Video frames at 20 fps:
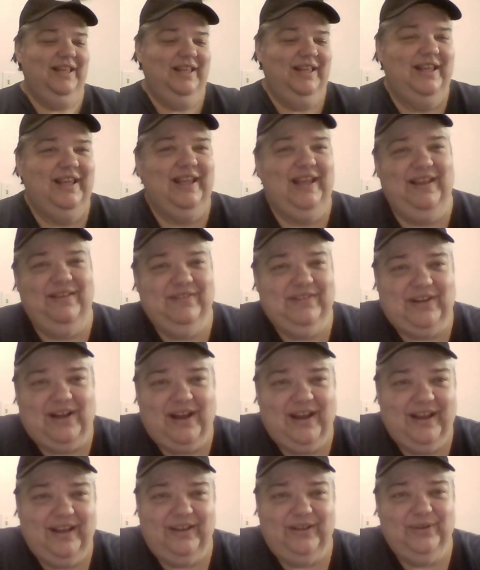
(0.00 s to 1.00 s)
Even
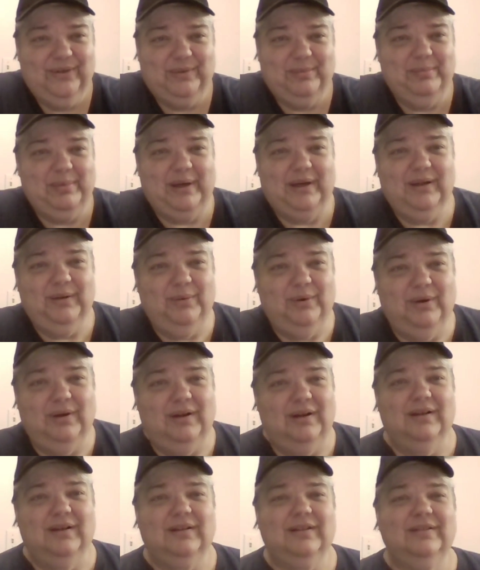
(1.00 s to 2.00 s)
I, who can barely
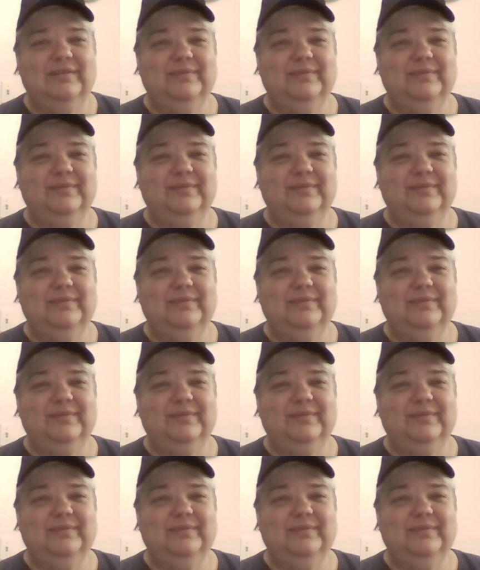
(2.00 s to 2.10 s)
walk,